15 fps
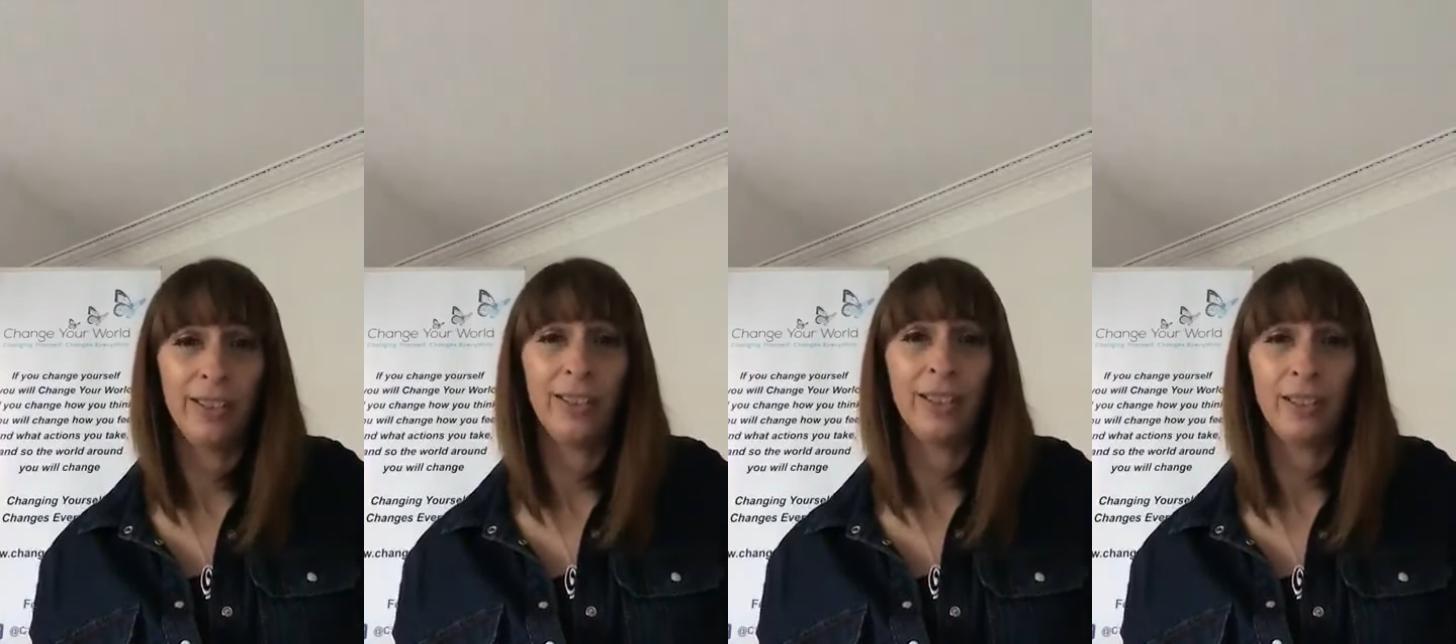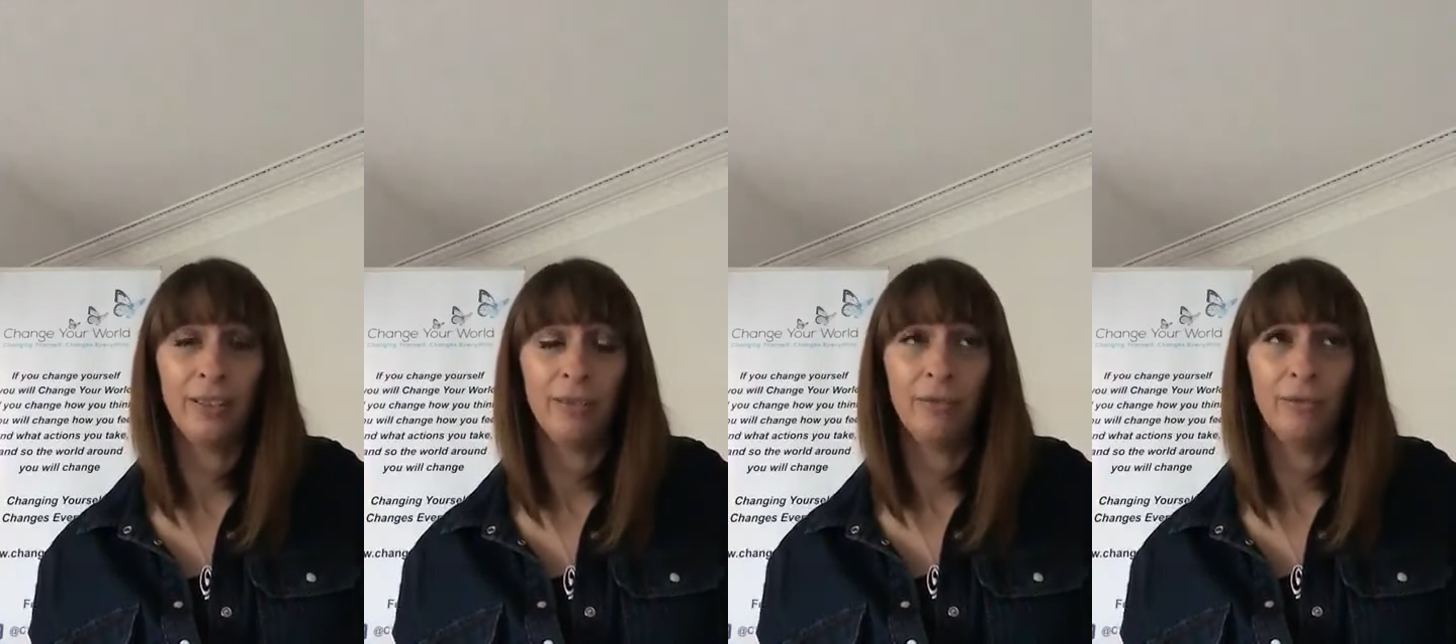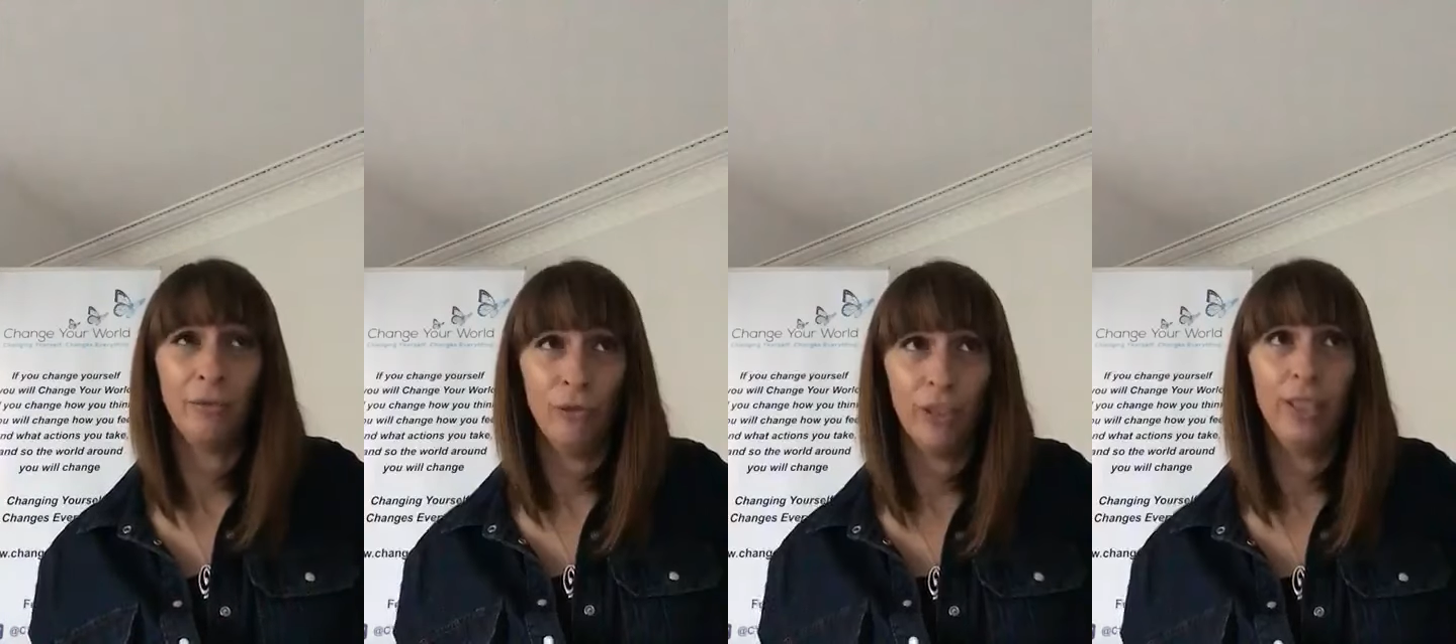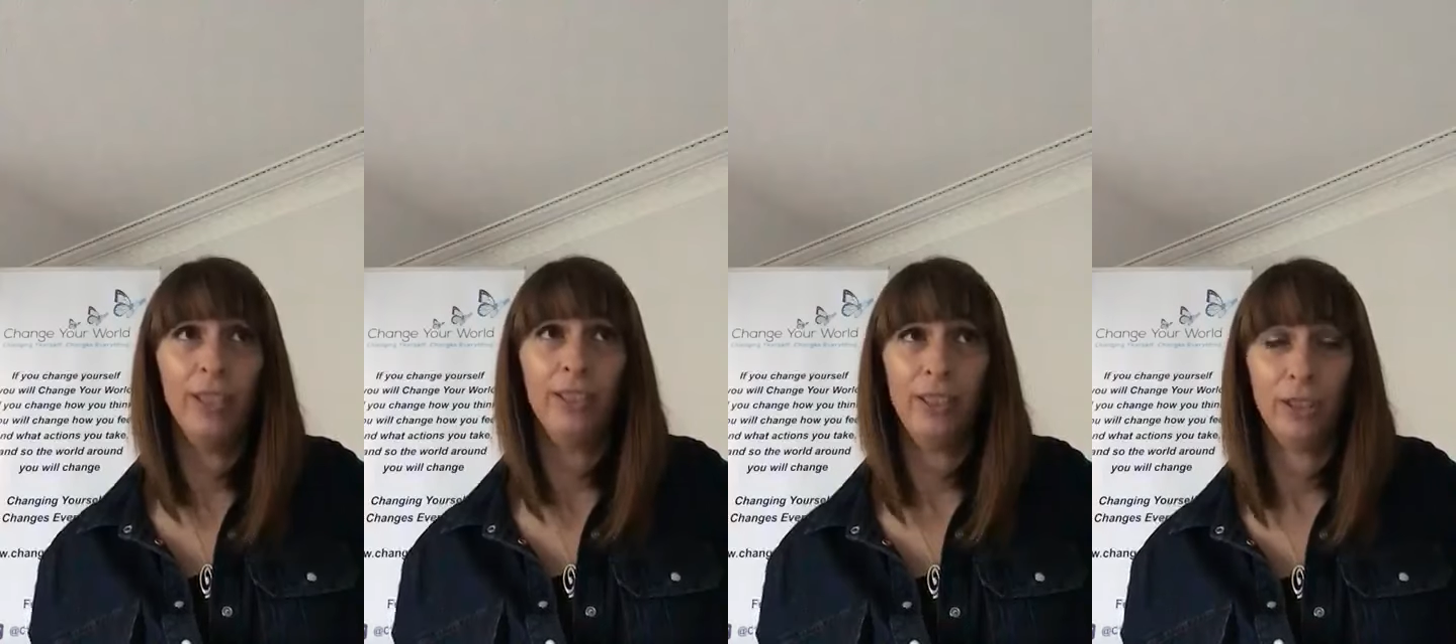didn't
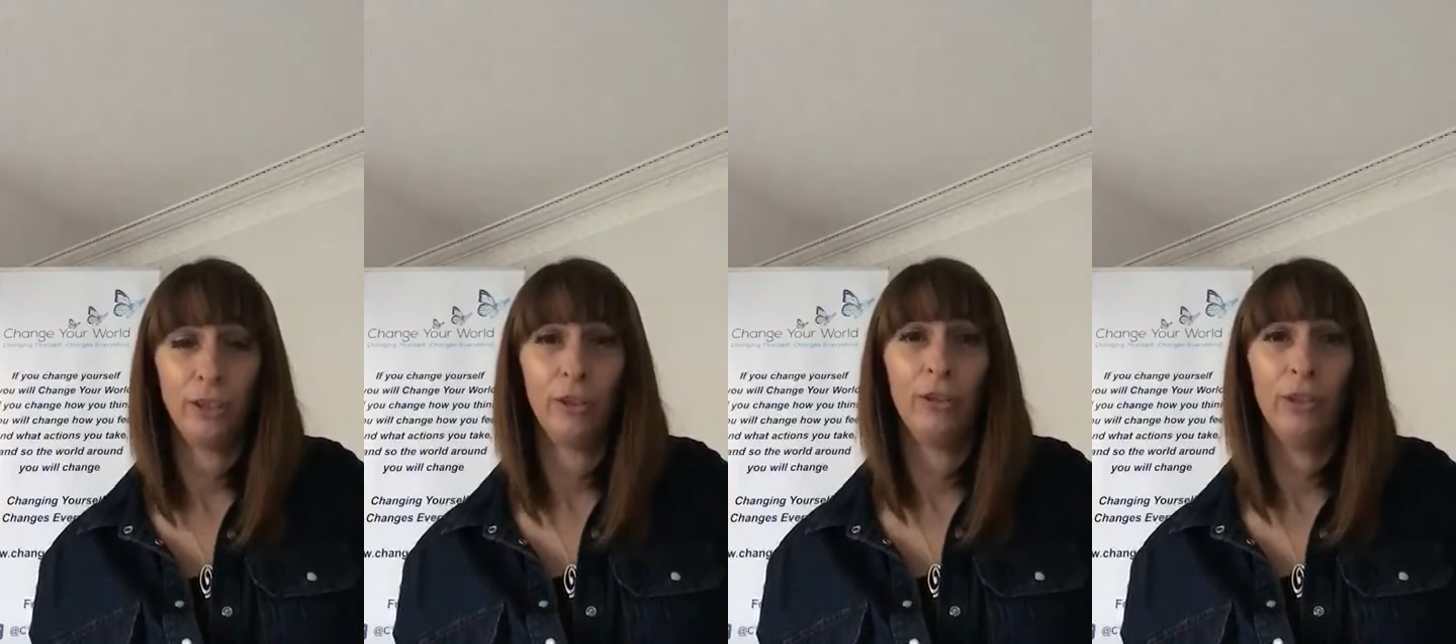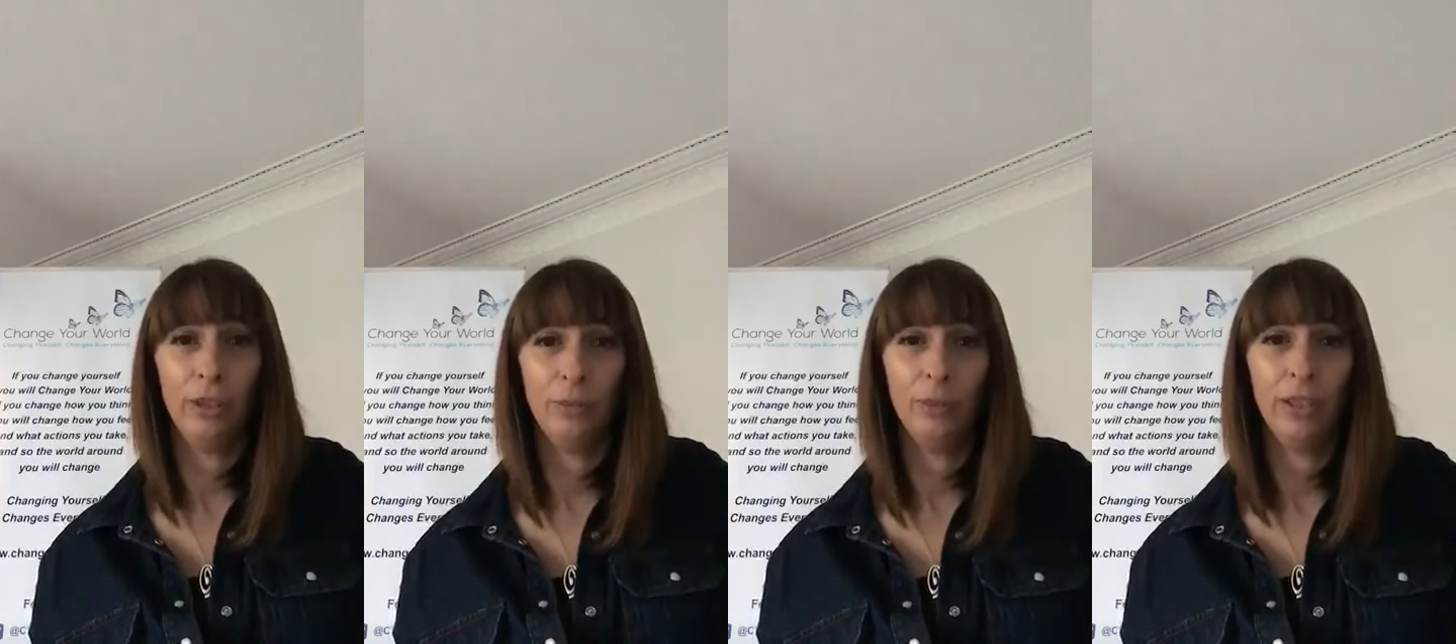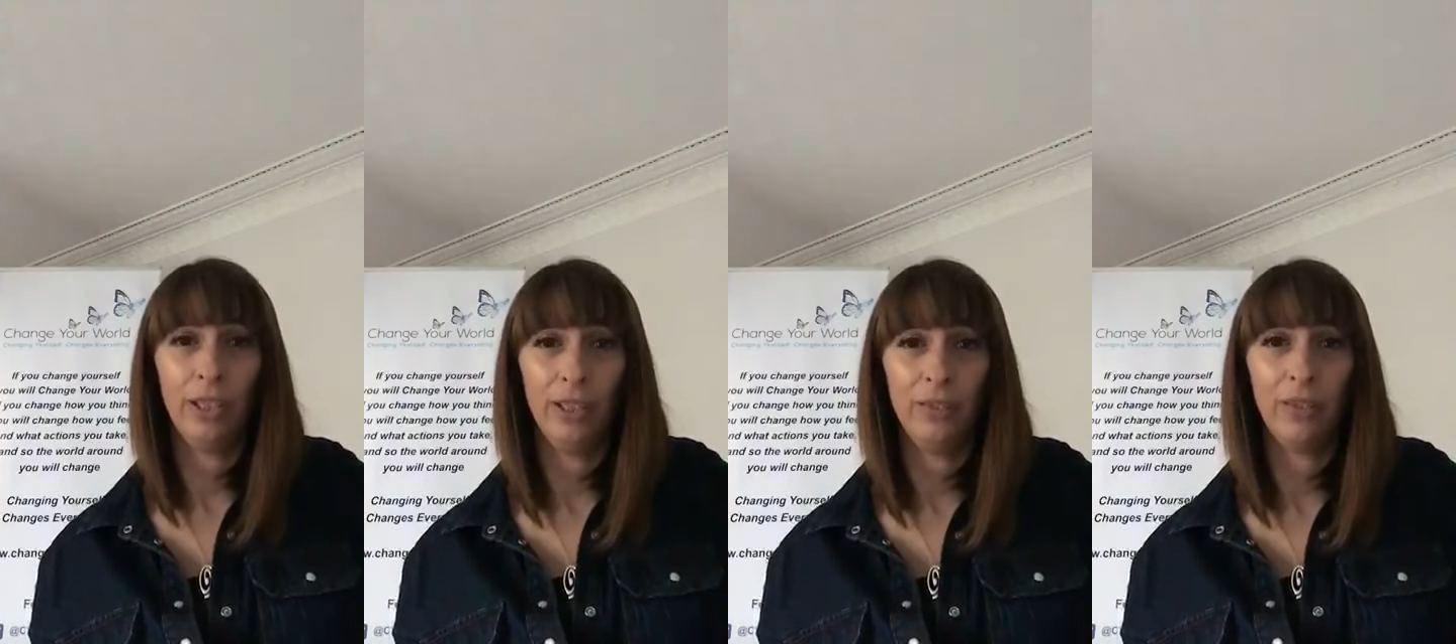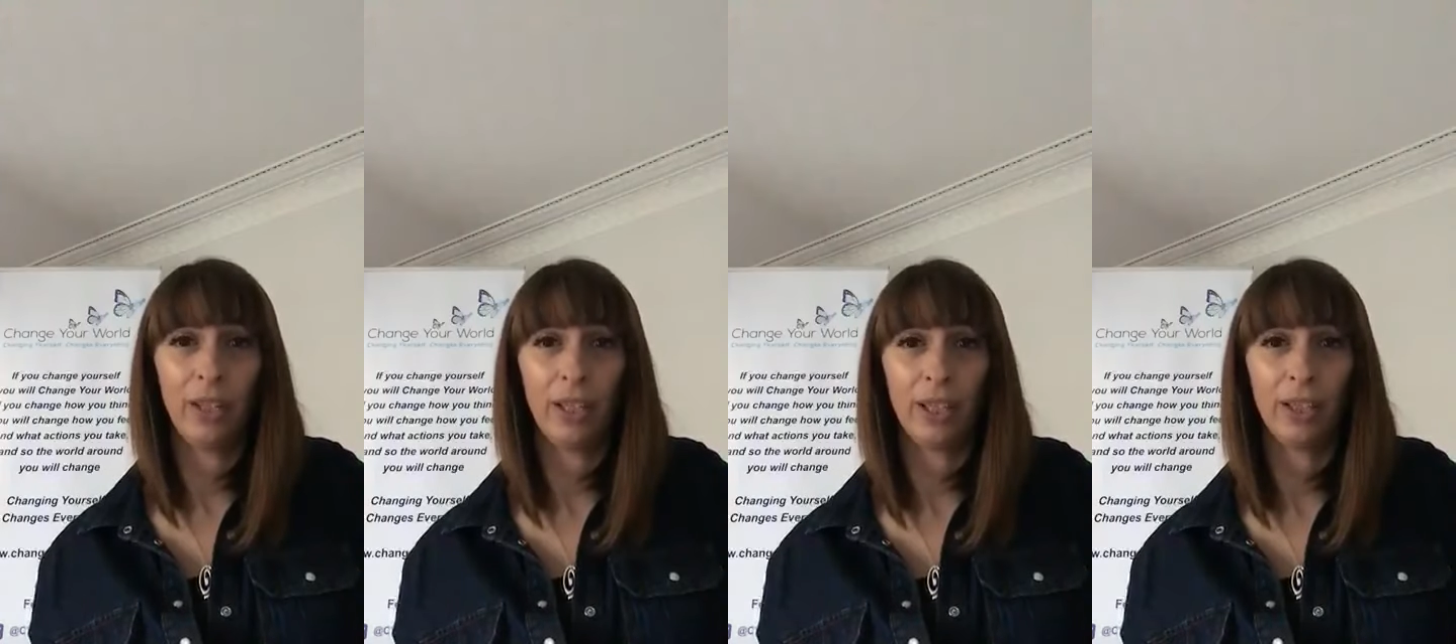really truly
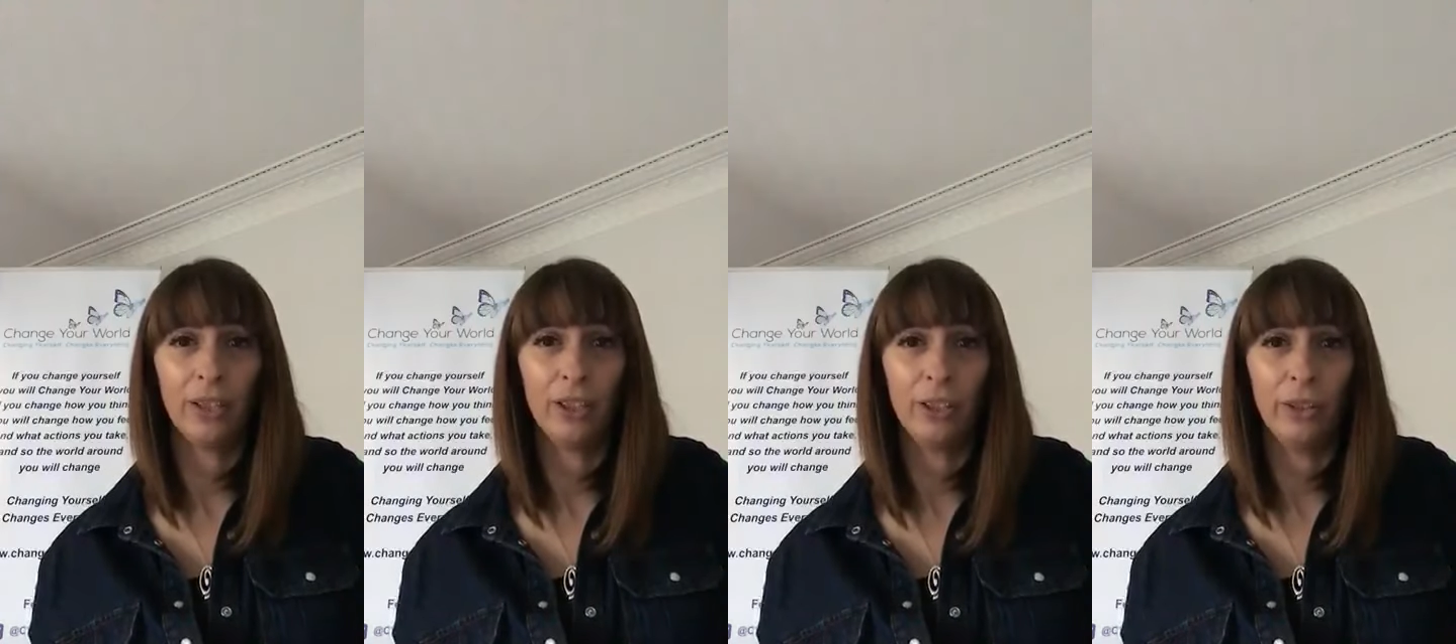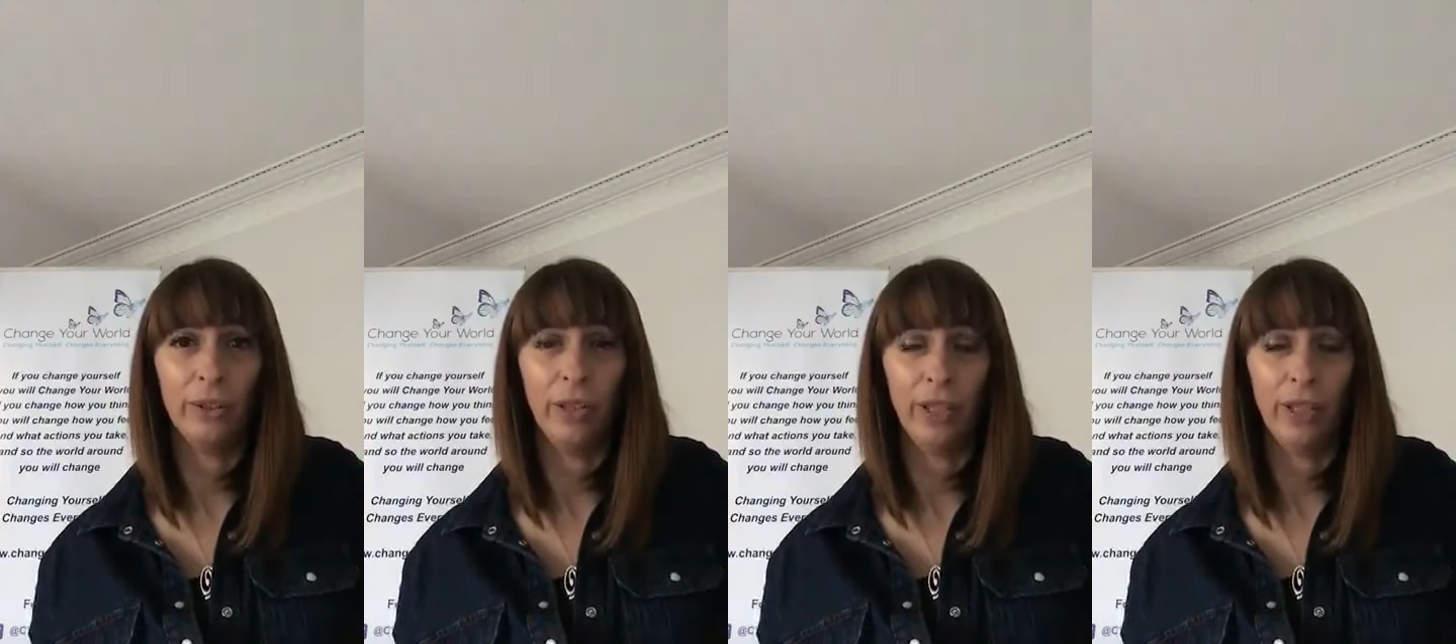believe that I could do